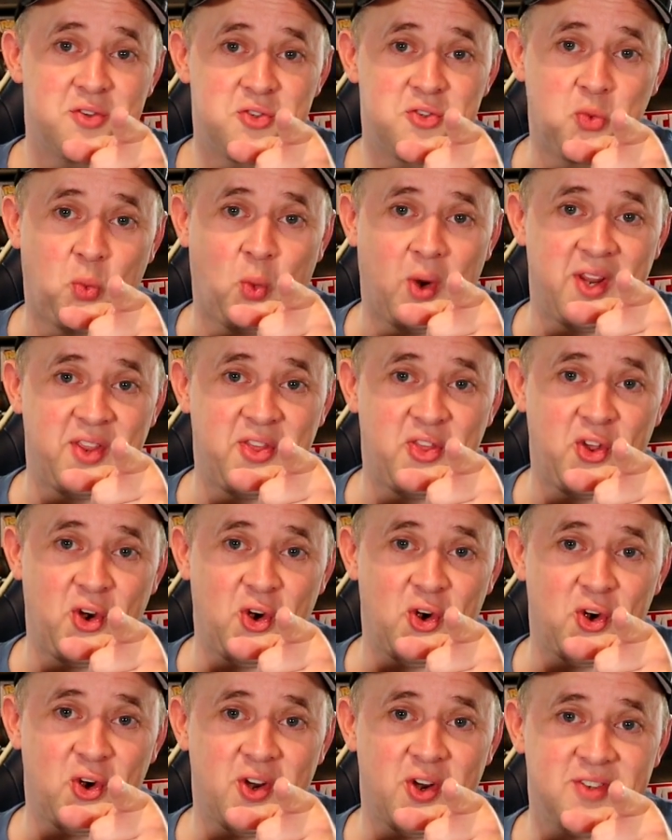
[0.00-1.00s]

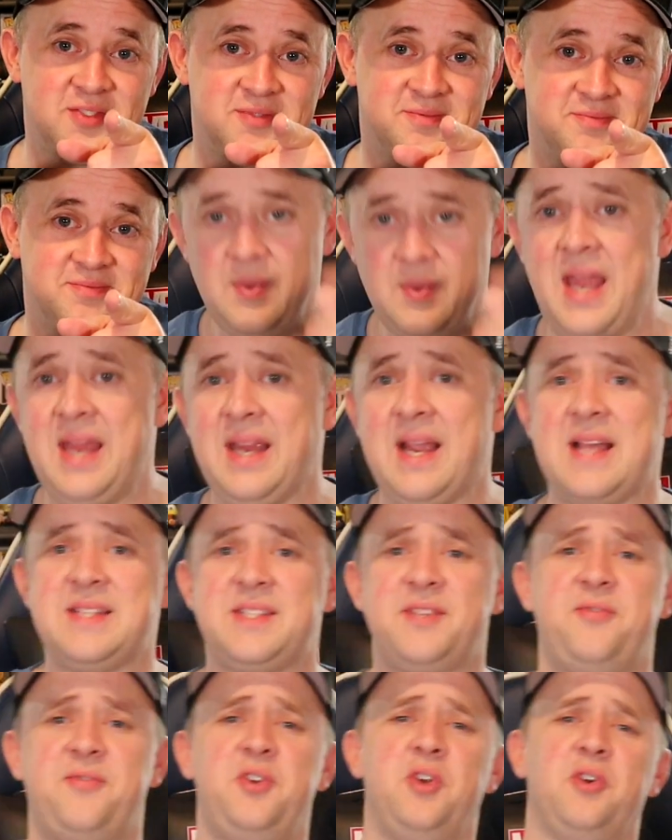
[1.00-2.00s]
twenty-third. And
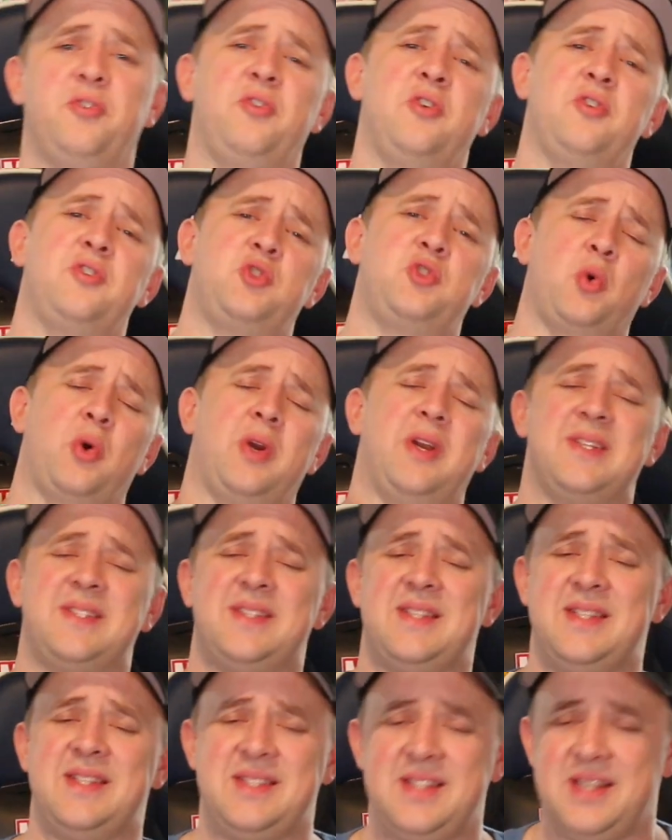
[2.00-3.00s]
guys, if you're first joining us,
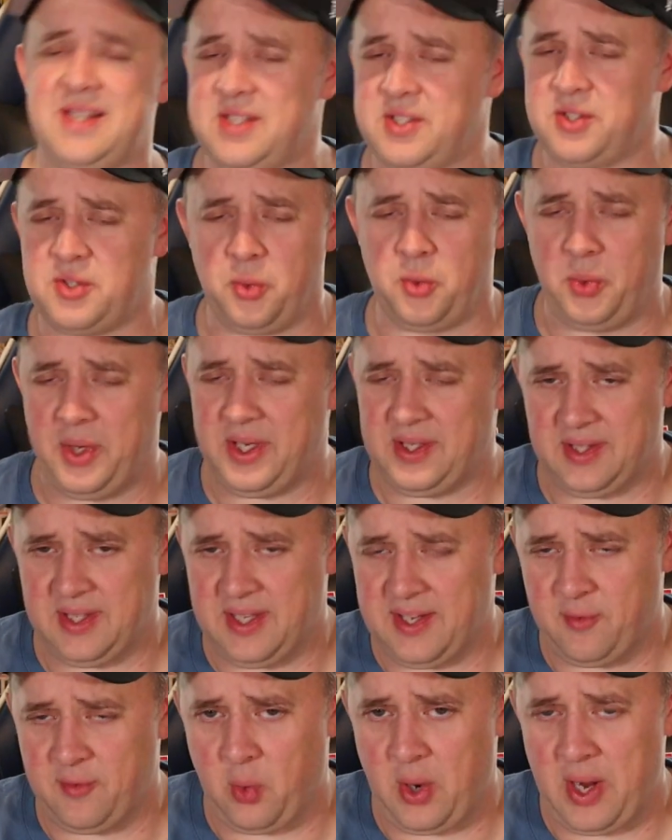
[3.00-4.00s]
this is the weekly
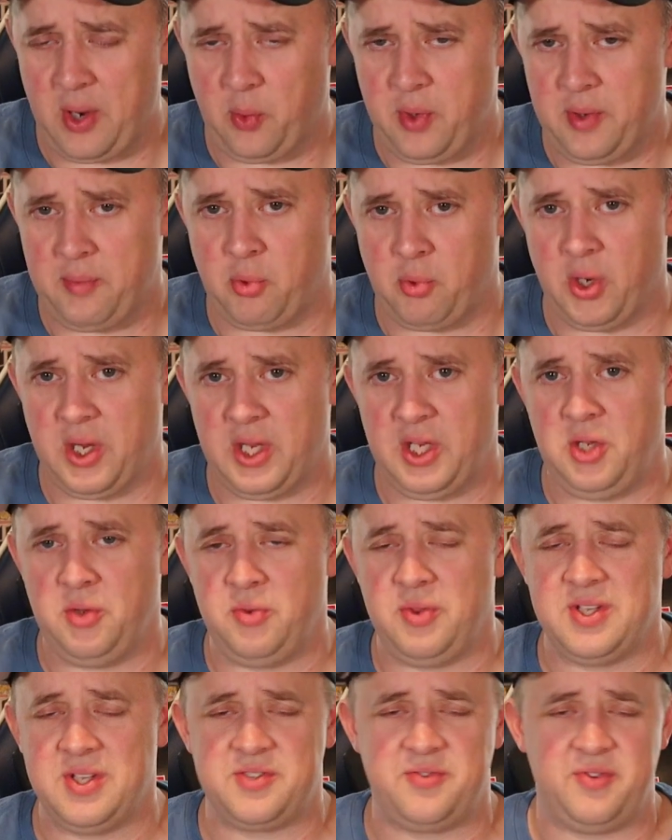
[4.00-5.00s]
giveaway. We bring
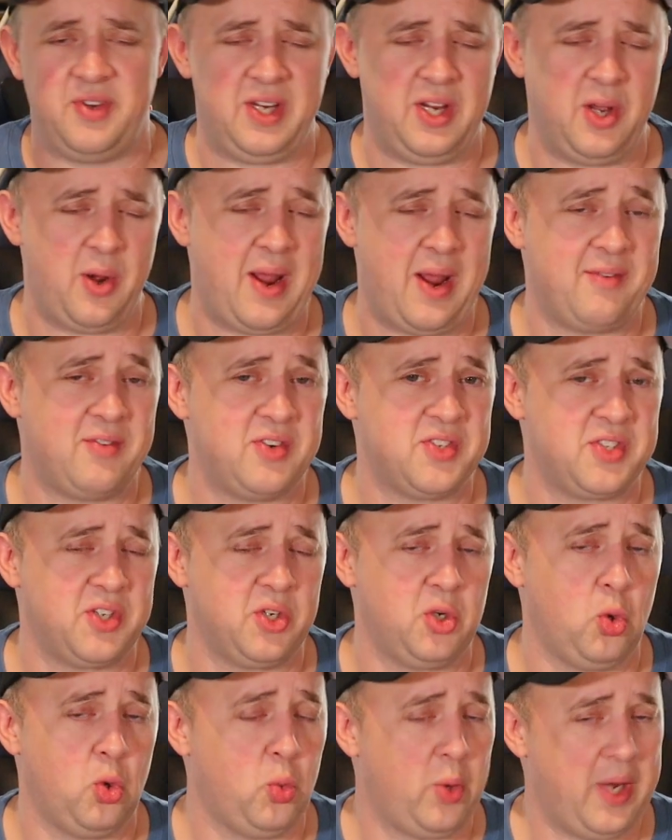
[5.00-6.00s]
you this video every
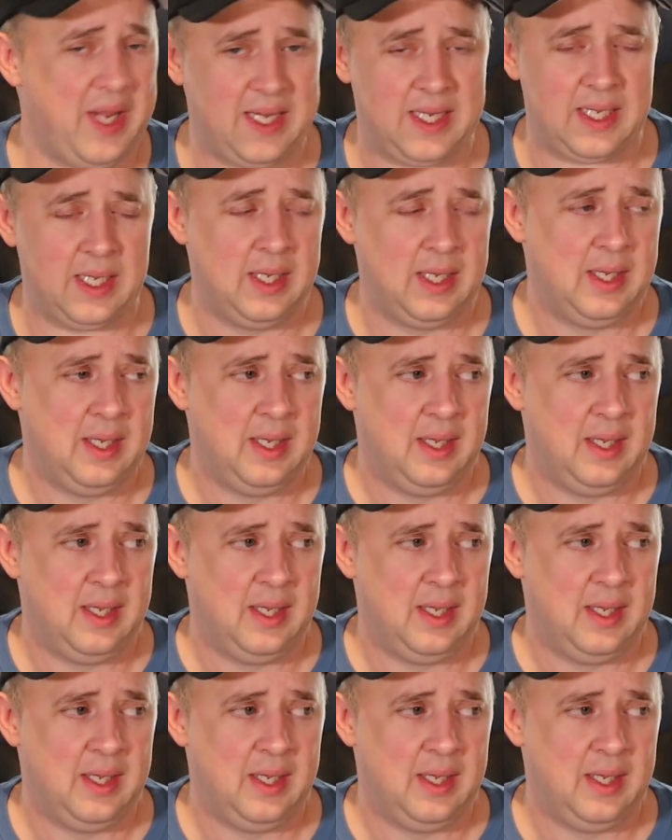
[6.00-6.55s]
single week.